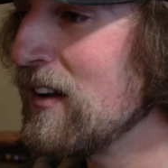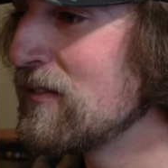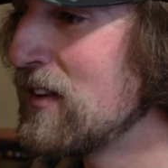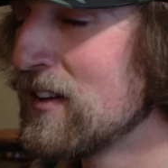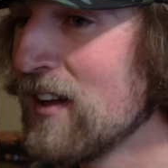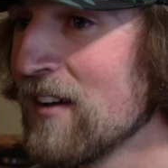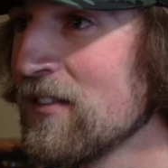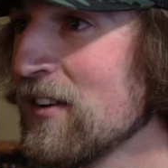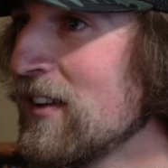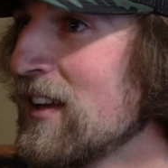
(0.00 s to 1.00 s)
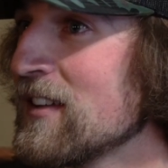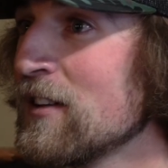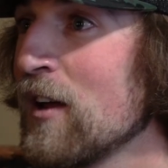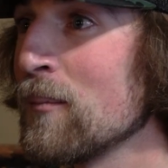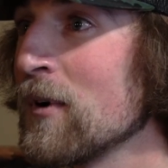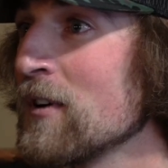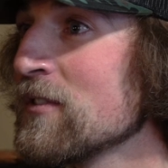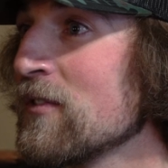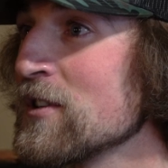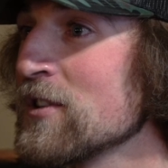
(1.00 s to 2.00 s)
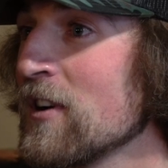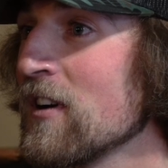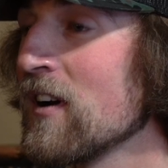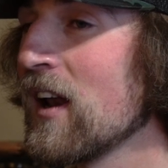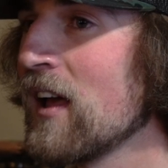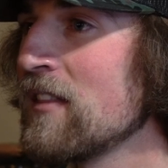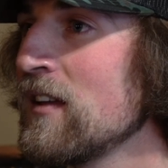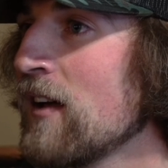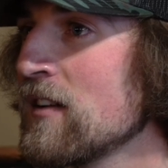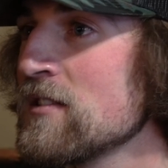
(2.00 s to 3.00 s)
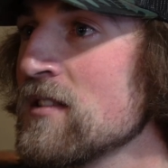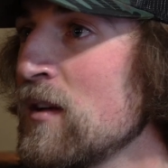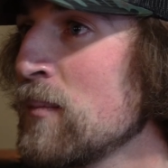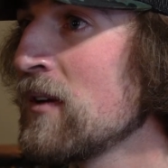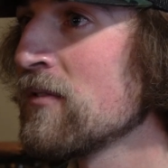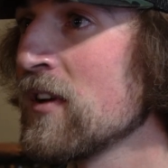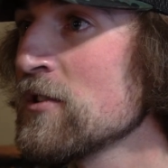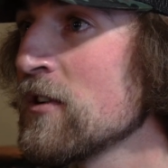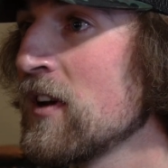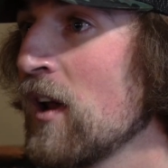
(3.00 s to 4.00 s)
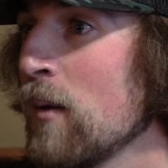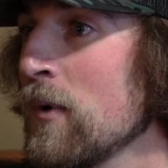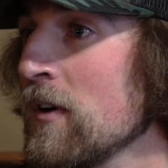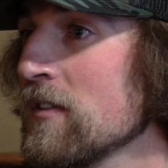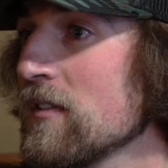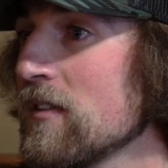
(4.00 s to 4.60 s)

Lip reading: You definitely get the numbers for sure. And I just think big fish are in numbers,